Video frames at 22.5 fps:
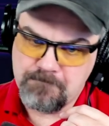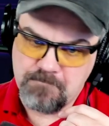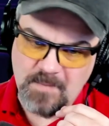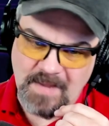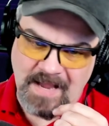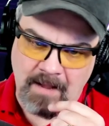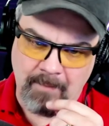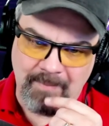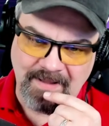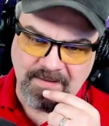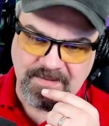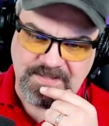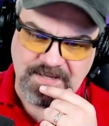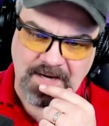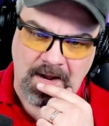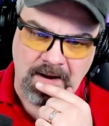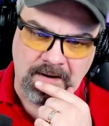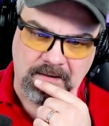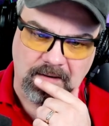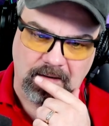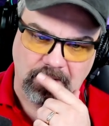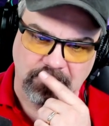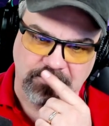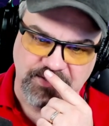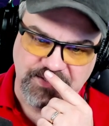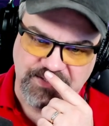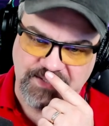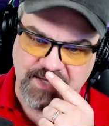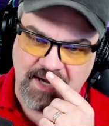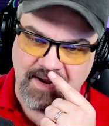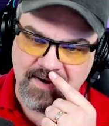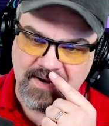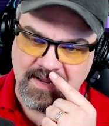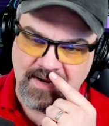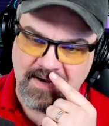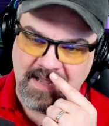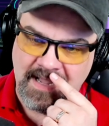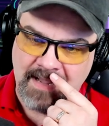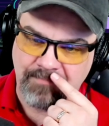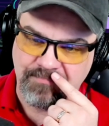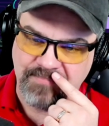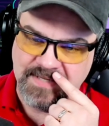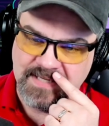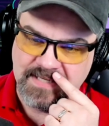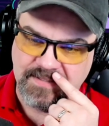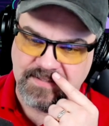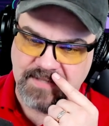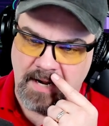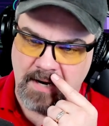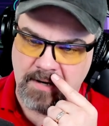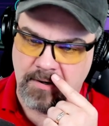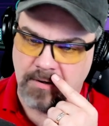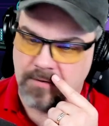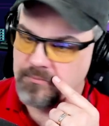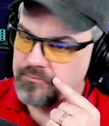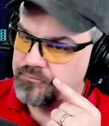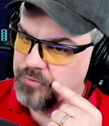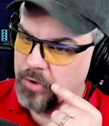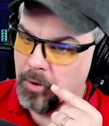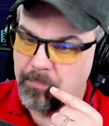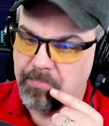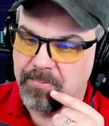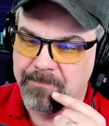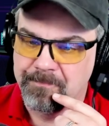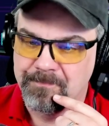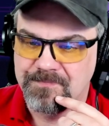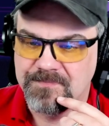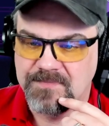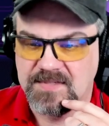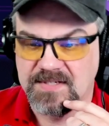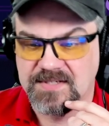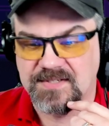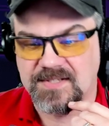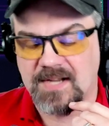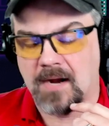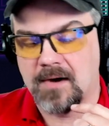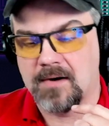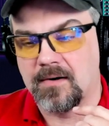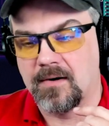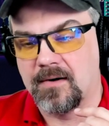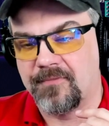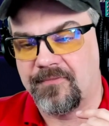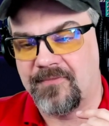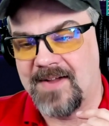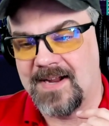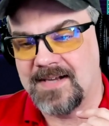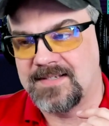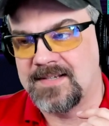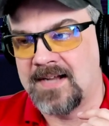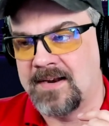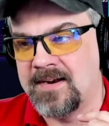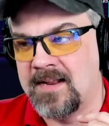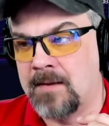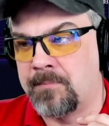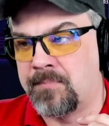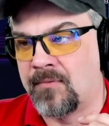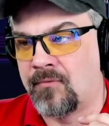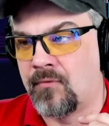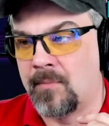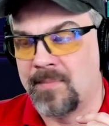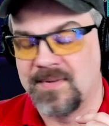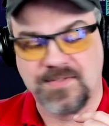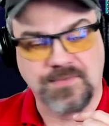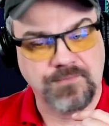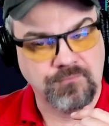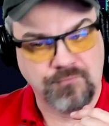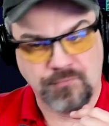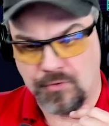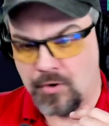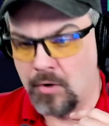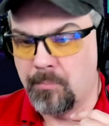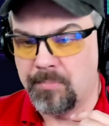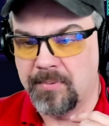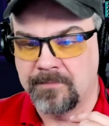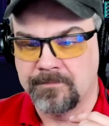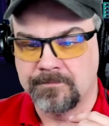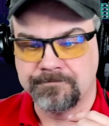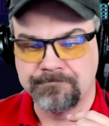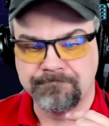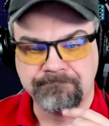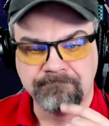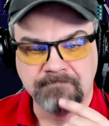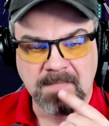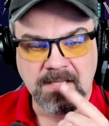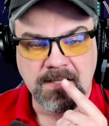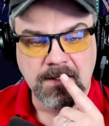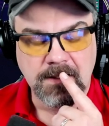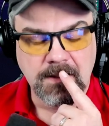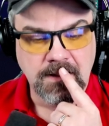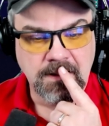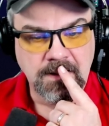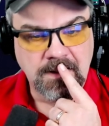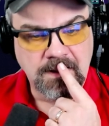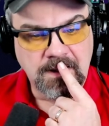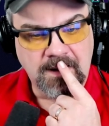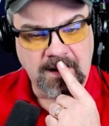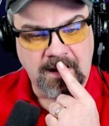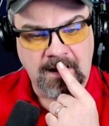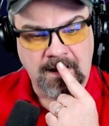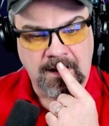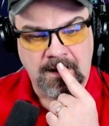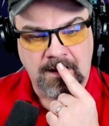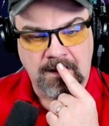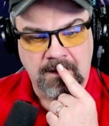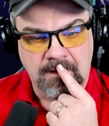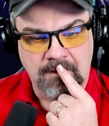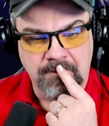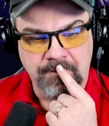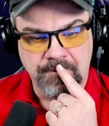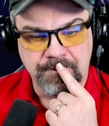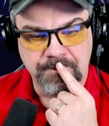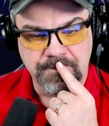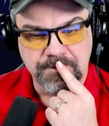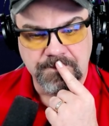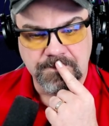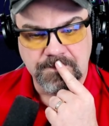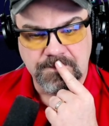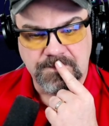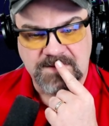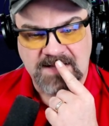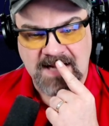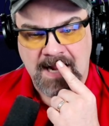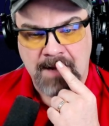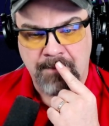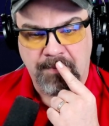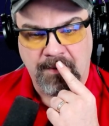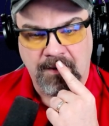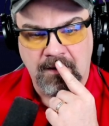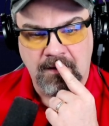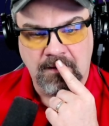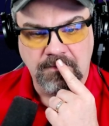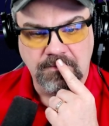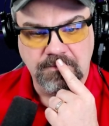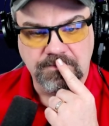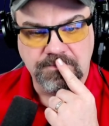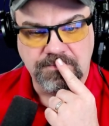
How about Docker? Does .NET app need Docker? Nope. Does Docker affect .NET performance? Nope. Um, Dapper?